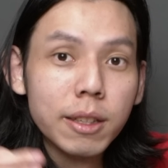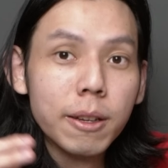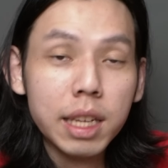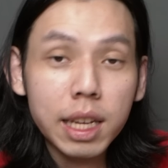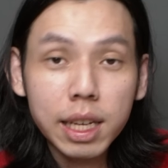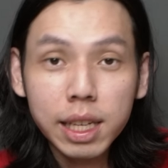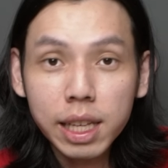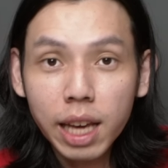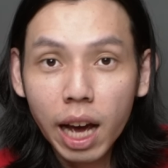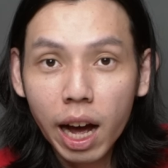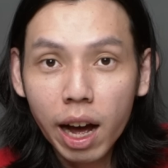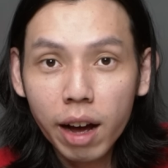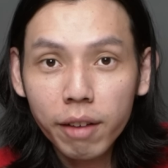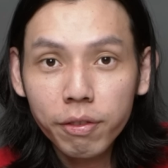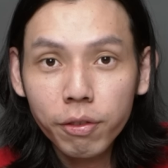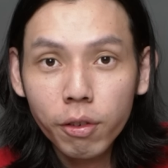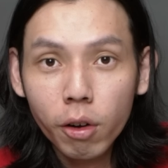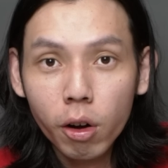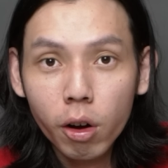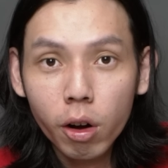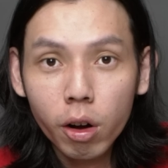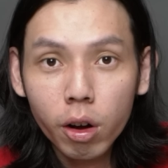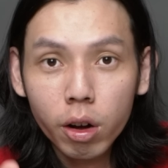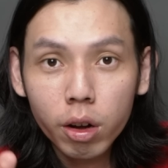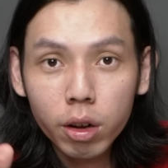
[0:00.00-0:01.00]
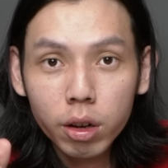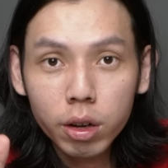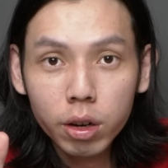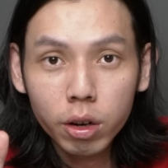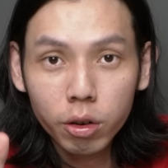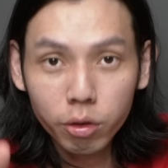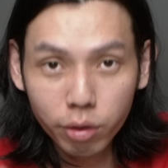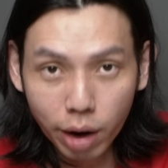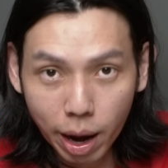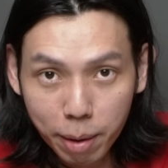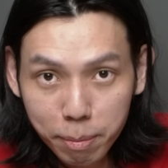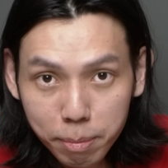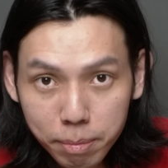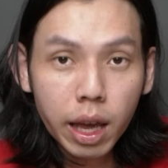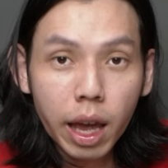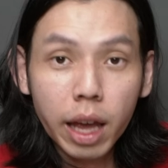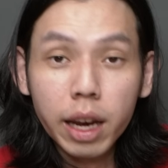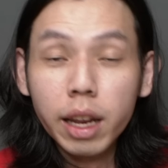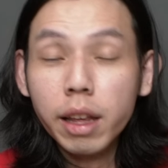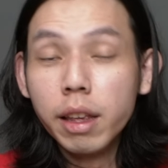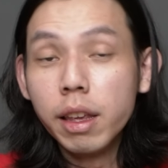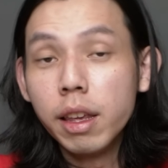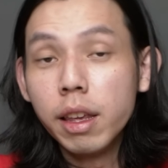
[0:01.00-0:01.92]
DDR4 RAM, and an